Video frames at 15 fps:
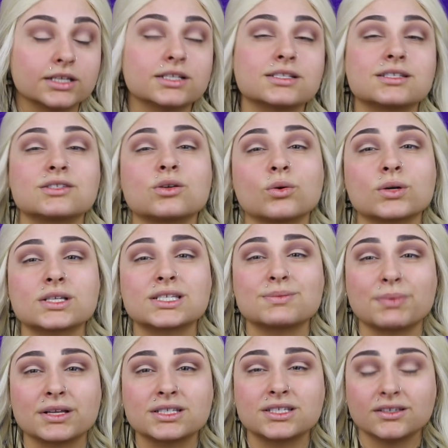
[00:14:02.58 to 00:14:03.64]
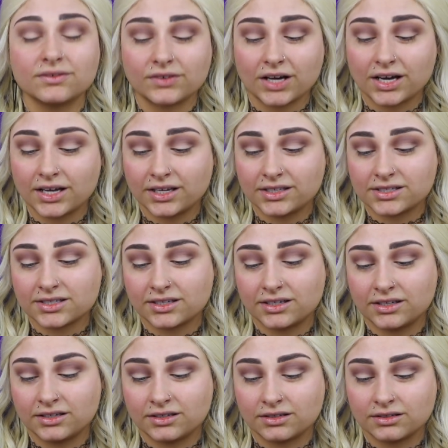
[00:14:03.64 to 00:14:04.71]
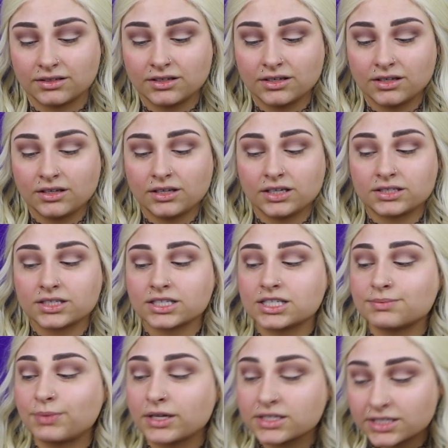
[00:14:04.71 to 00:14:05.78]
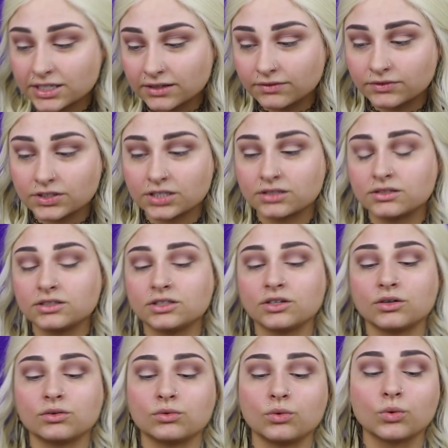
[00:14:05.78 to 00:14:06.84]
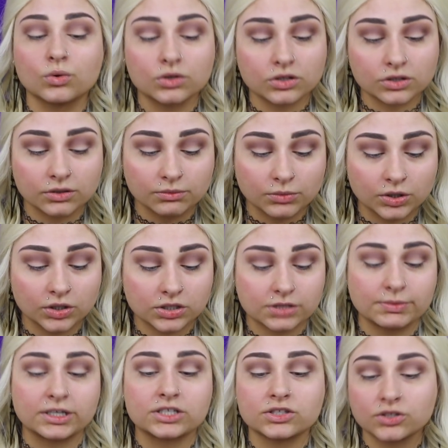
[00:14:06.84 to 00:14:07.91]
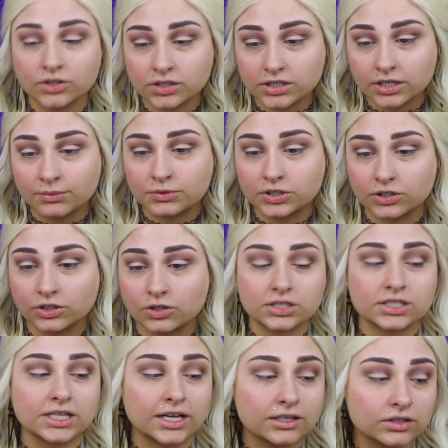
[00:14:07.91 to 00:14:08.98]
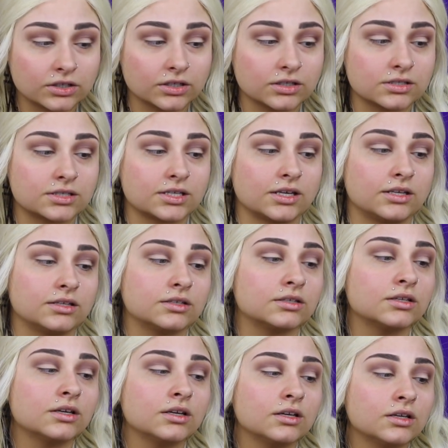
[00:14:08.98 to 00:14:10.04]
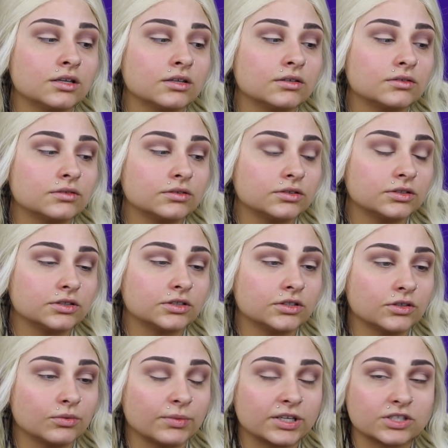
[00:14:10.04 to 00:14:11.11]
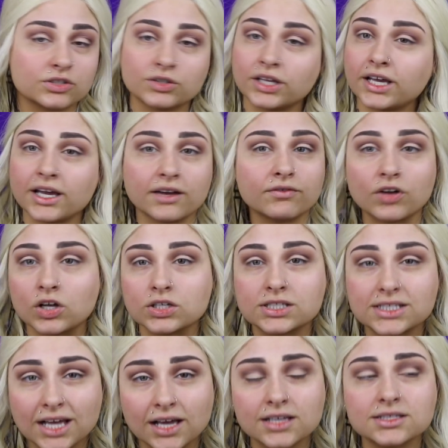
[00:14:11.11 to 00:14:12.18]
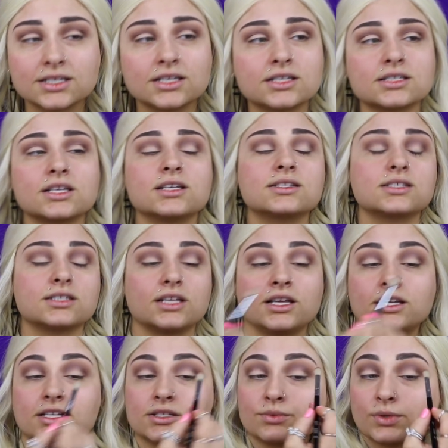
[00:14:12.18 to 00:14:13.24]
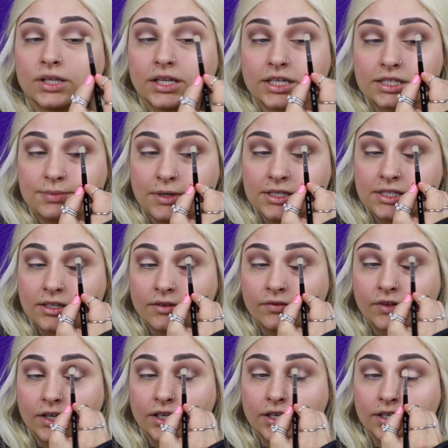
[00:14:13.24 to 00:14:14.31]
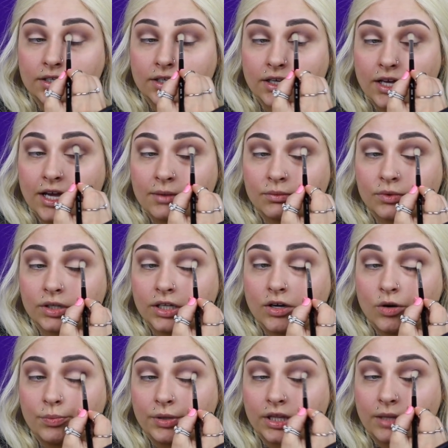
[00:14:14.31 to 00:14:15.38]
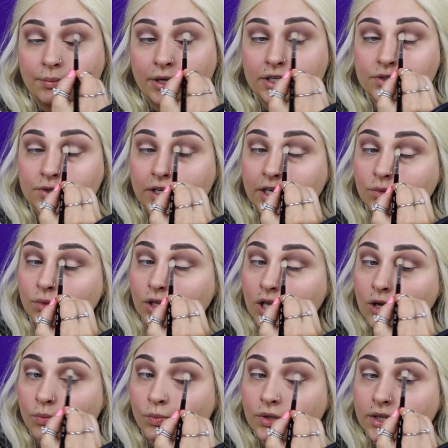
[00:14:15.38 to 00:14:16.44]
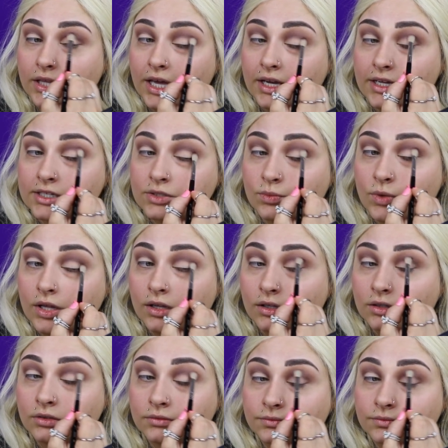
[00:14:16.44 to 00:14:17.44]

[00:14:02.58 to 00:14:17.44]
is so expensive, guys, and it's expensive to, you know, order the merch, make sure it's up to your standards, and, you know, make sure they have all sizes. It is really expensive, and I'm really hoping that Patreon will help with that as well.